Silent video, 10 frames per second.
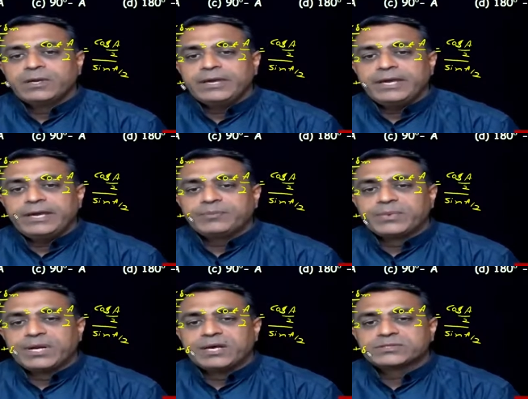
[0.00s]
A
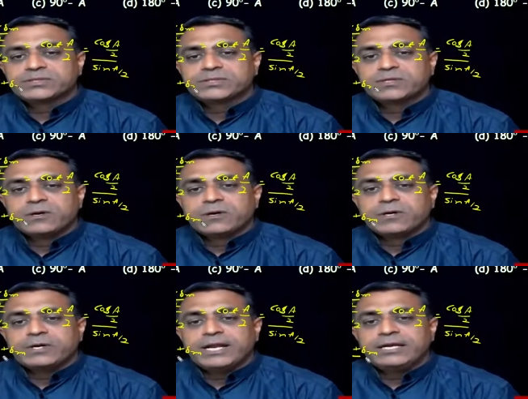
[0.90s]
plus
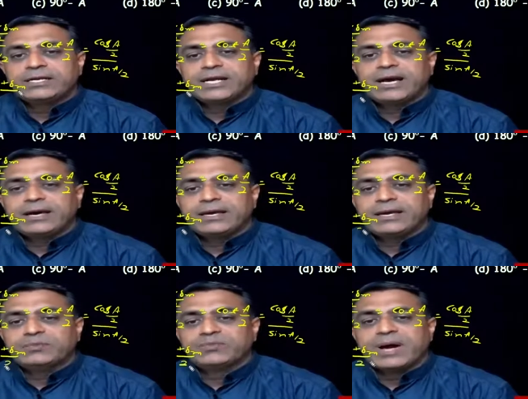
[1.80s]
delta
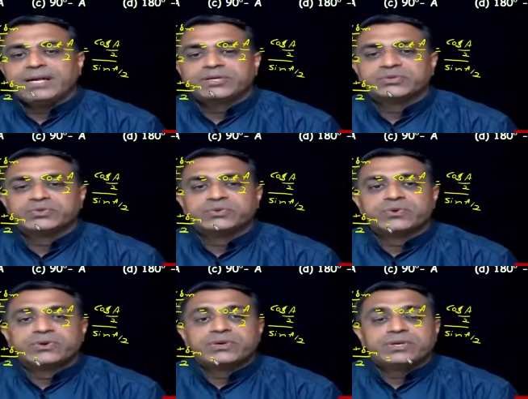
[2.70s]
M by 2
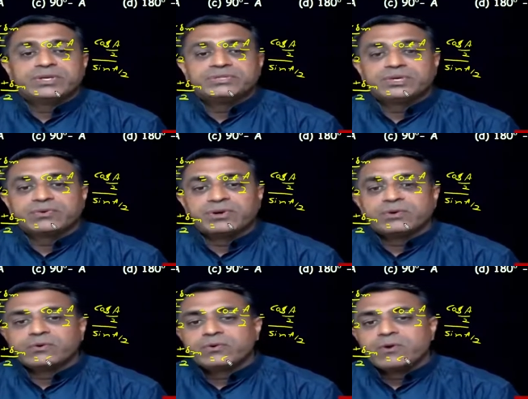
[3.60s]
is equal
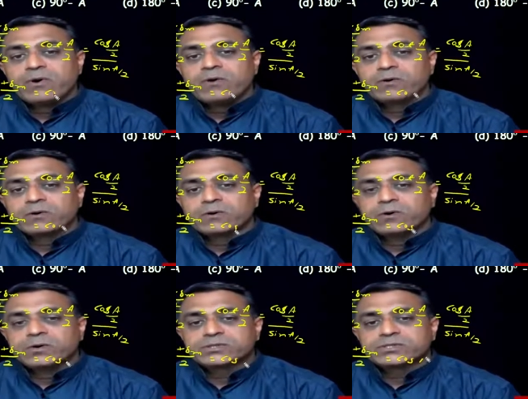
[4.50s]
to
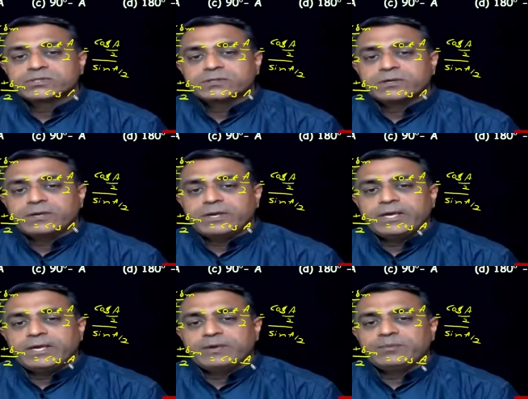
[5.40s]
cos
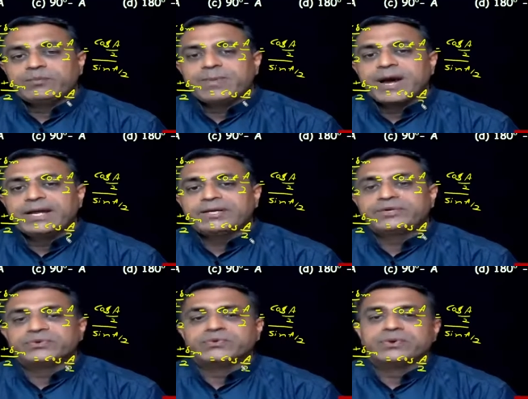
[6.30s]
A by
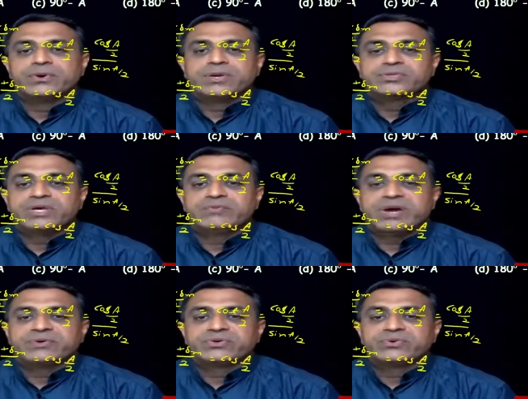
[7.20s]
2. So if I
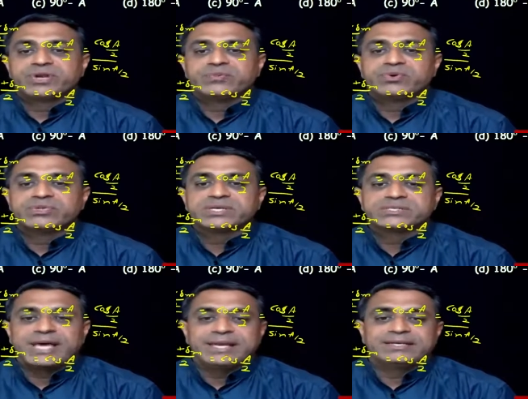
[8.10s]
want to remove the
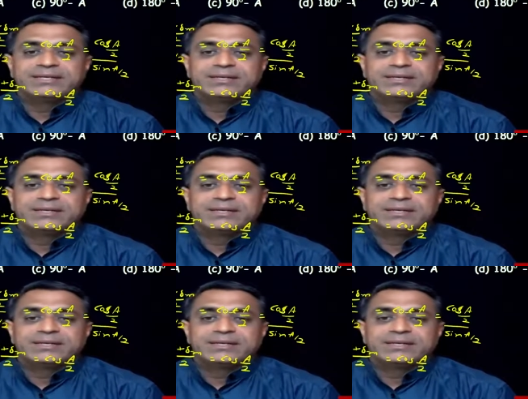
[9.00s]
sine,